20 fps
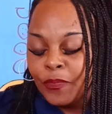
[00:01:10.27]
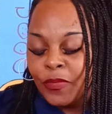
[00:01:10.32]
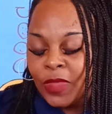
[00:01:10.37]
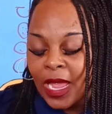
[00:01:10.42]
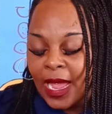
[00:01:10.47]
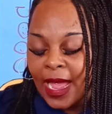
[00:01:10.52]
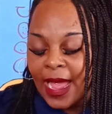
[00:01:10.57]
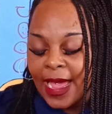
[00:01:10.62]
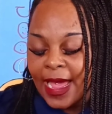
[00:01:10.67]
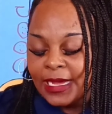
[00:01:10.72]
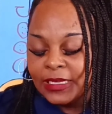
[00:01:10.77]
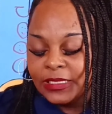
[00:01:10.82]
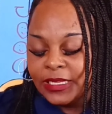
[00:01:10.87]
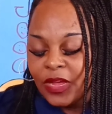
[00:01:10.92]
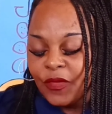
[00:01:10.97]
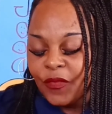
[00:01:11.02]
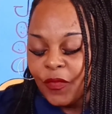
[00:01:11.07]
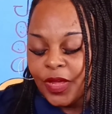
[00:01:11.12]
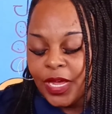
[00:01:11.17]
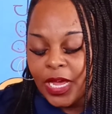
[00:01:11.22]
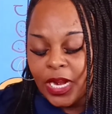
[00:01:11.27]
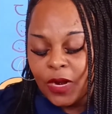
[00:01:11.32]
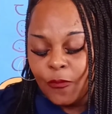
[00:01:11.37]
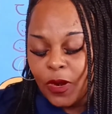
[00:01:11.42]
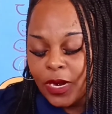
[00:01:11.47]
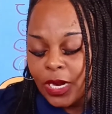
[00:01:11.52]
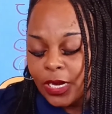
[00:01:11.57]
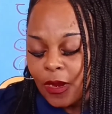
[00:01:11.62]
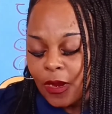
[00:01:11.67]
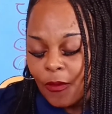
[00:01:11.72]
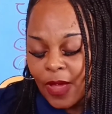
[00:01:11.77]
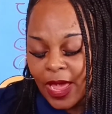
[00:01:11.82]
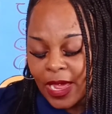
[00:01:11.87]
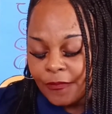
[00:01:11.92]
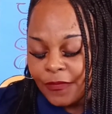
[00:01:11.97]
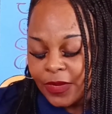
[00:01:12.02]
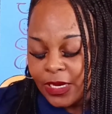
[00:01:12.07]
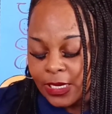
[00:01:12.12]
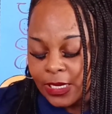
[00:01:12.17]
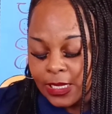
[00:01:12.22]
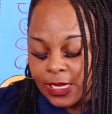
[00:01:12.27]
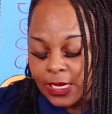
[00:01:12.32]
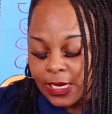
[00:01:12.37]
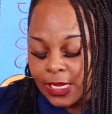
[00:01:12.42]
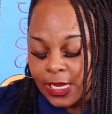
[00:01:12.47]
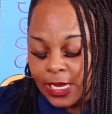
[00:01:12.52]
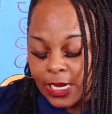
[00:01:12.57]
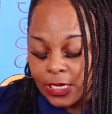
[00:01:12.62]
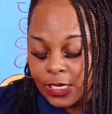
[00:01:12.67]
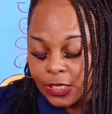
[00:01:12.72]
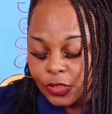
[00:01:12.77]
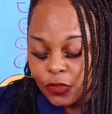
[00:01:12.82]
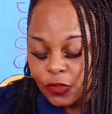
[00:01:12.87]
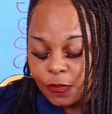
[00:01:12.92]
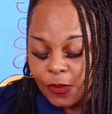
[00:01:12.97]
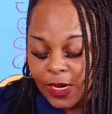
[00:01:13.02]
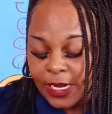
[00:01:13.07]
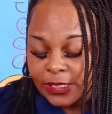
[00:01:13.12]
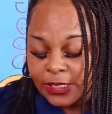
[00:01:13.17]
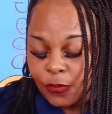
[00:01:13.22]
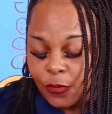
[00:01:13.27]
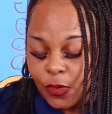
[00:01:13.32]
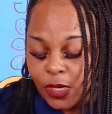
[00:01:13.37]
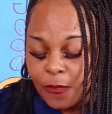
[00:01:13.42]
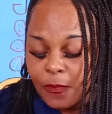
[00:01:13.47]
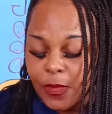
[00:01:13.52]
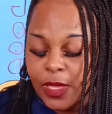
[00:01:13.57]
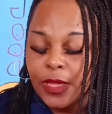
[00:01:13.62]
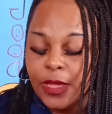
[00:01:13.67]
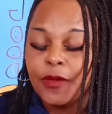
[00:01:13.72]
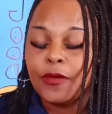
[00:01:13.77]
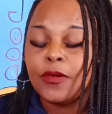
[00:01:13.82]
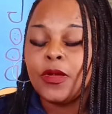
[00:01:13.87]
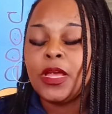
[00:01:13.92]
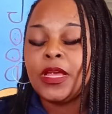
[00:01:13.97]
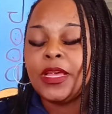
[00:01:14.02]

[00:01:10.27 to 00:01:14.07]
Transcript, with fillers: I ask that for anyone that don't have anything to eat, that you bless them with a meal.